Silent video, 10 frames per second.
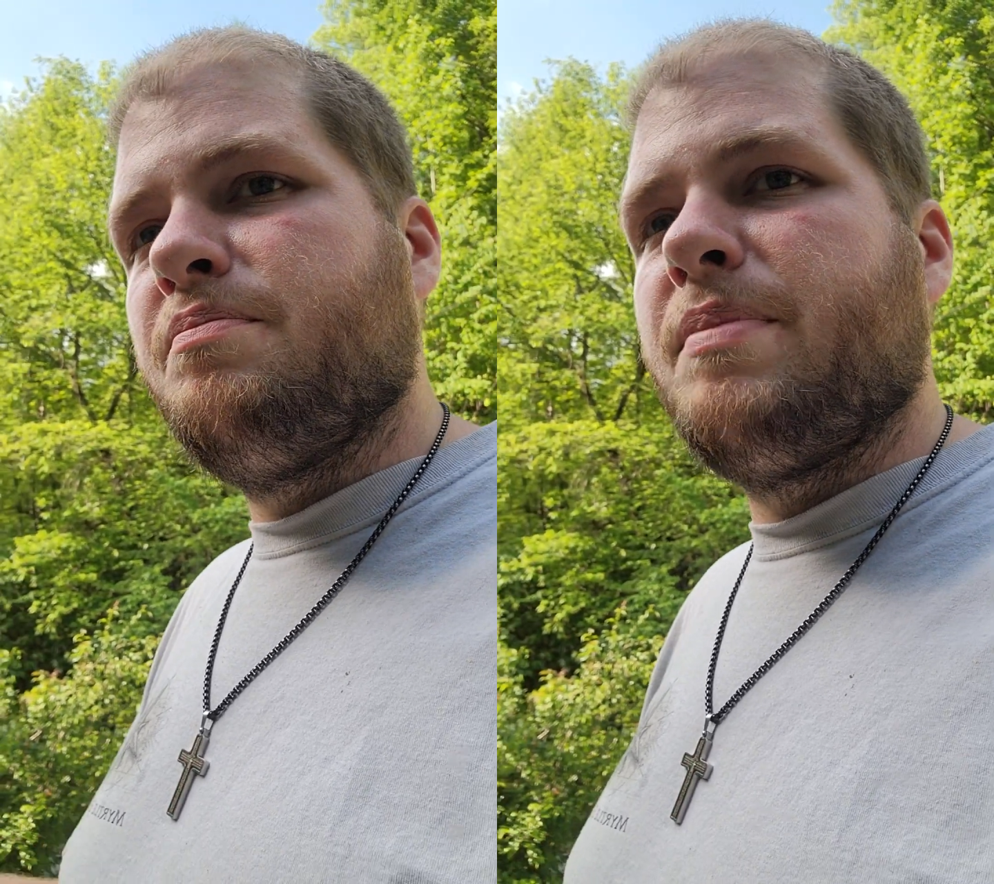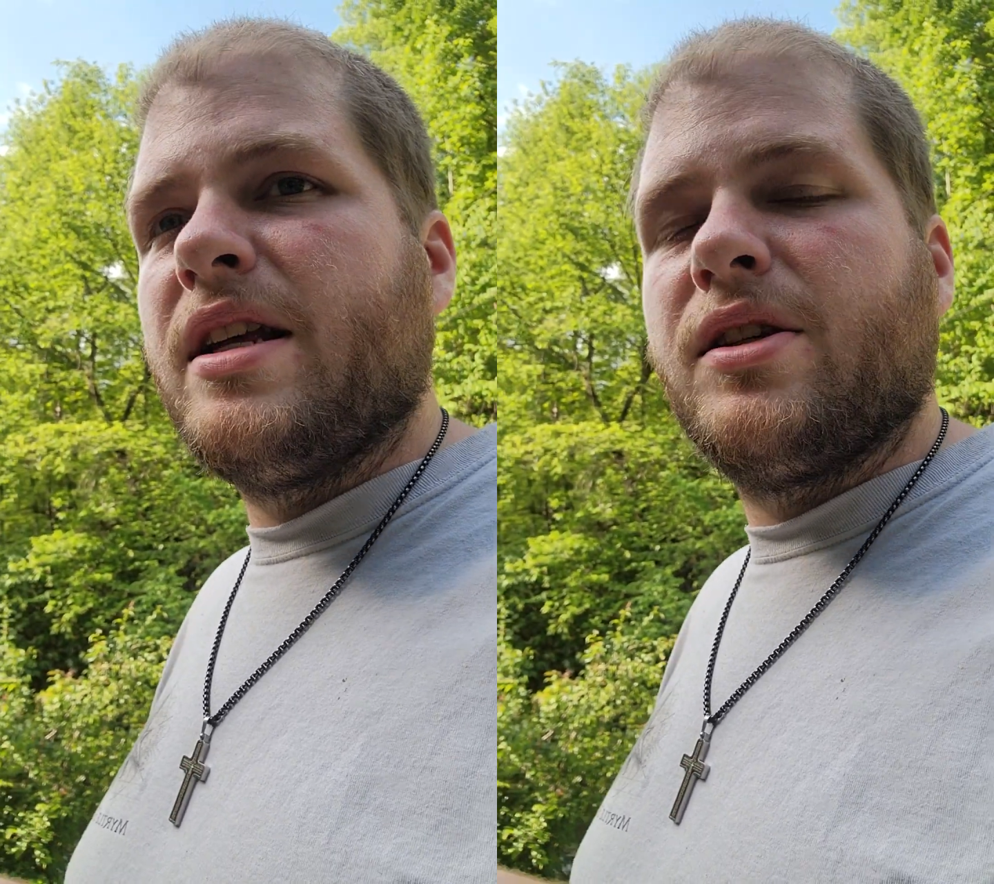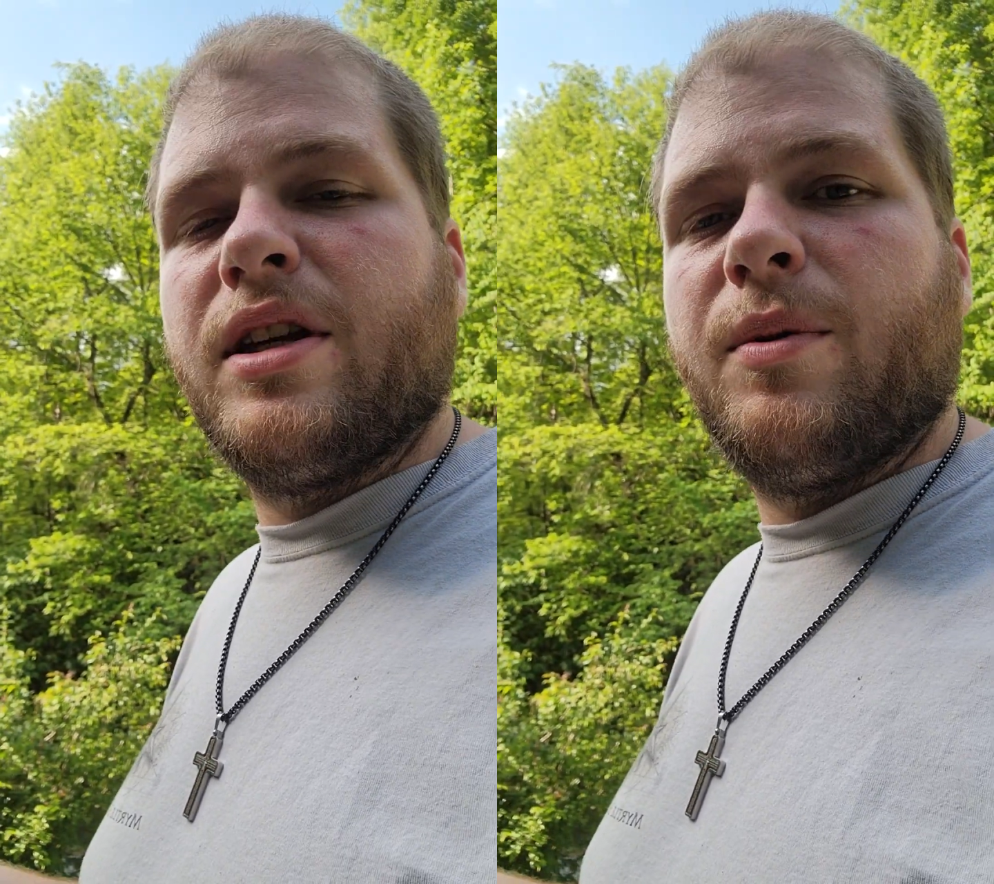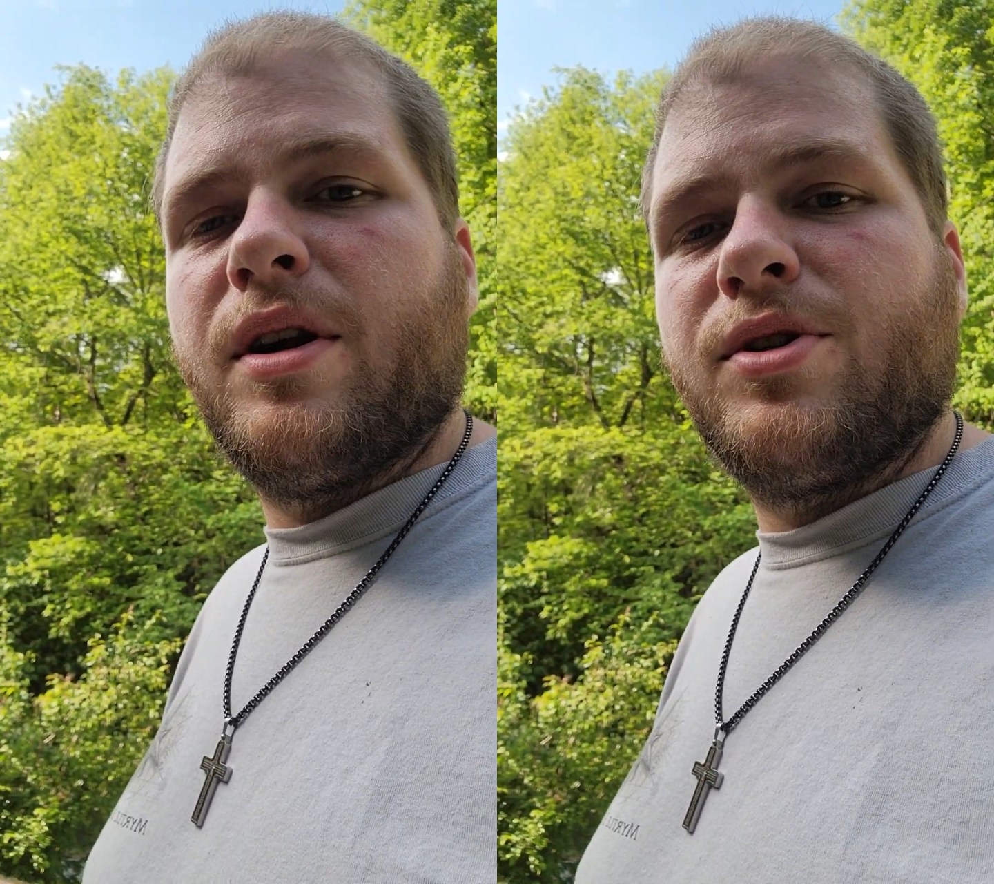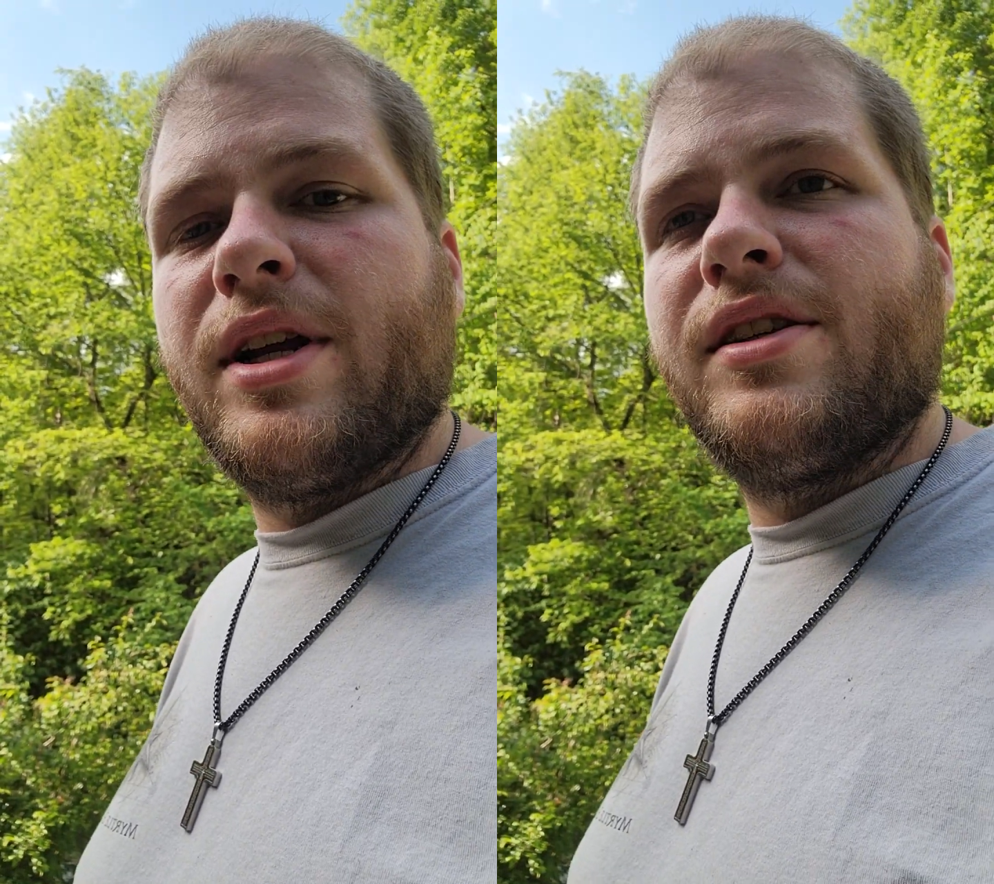basically I want
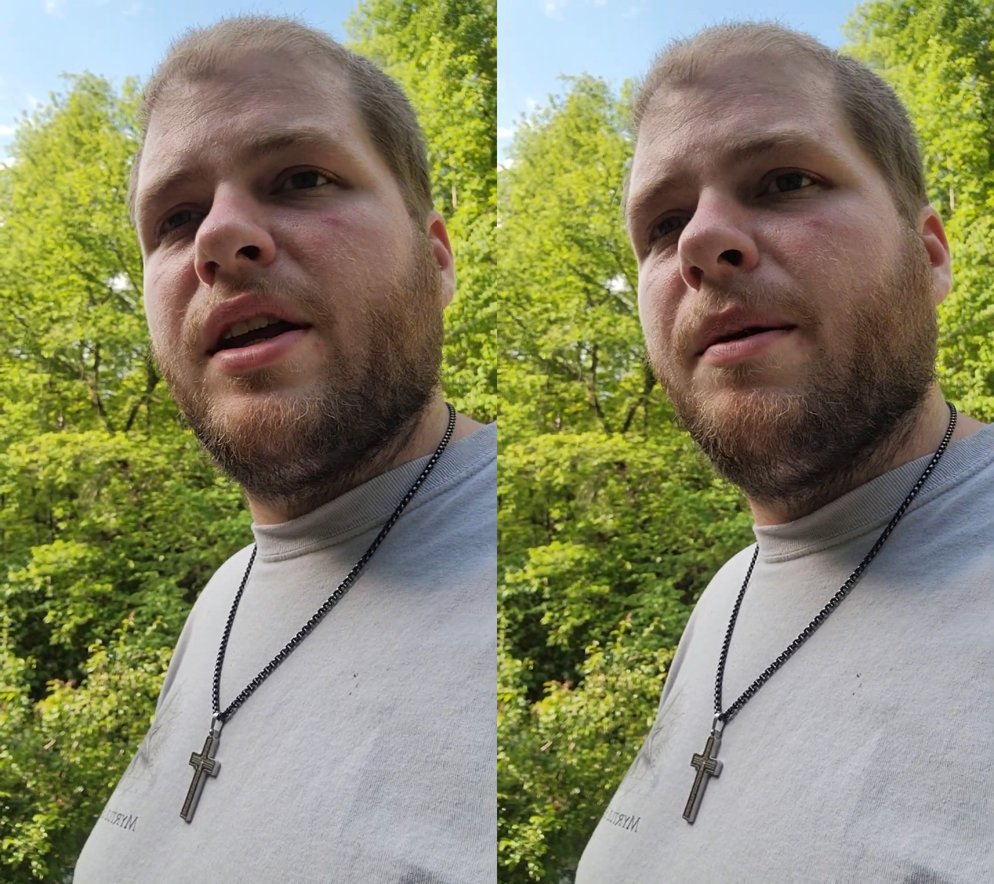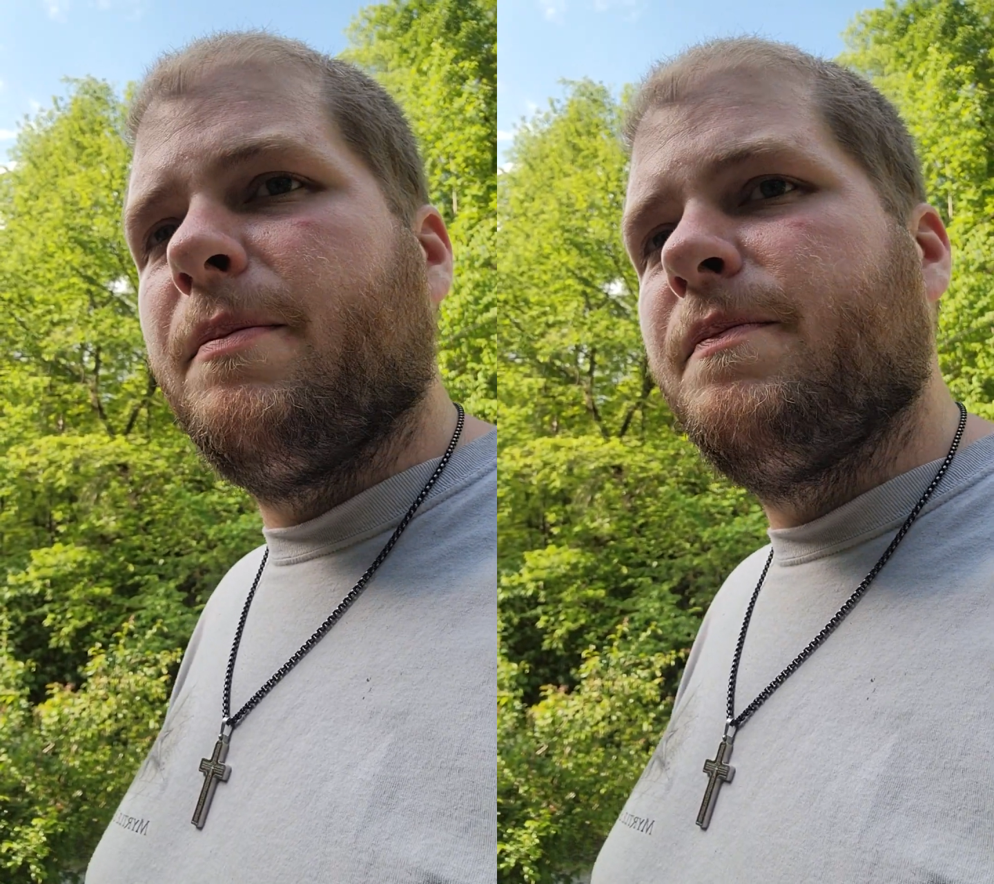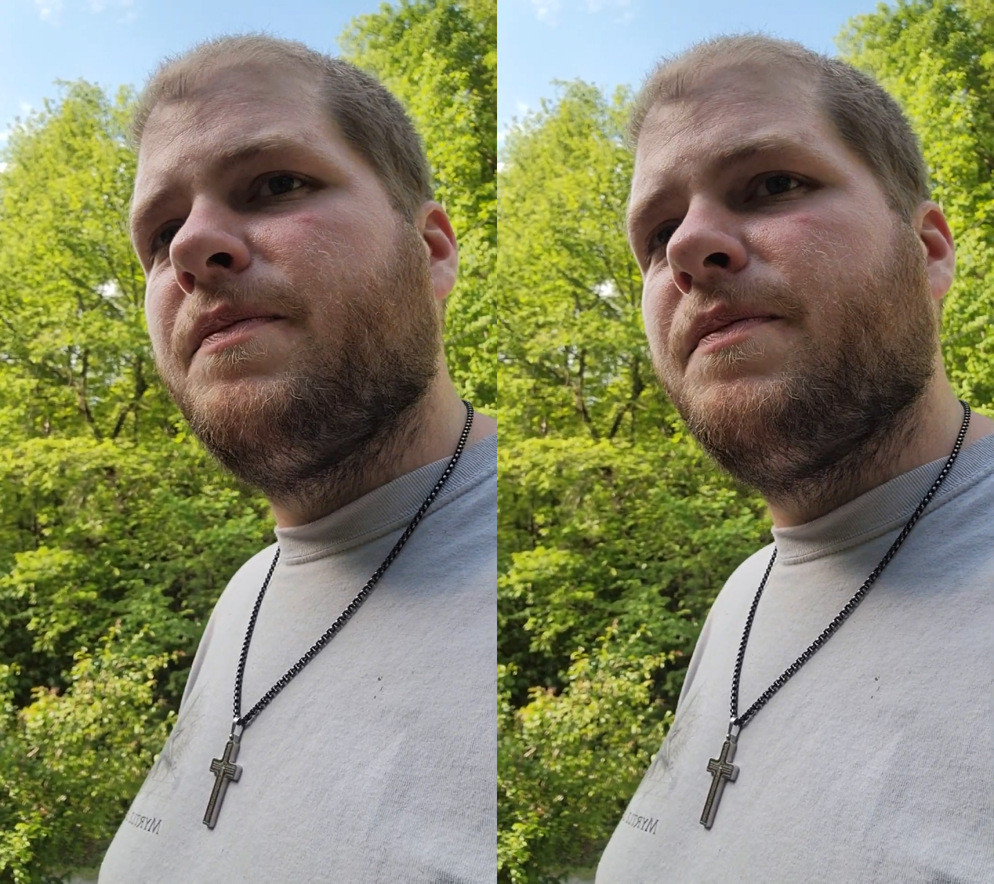to try to sell them.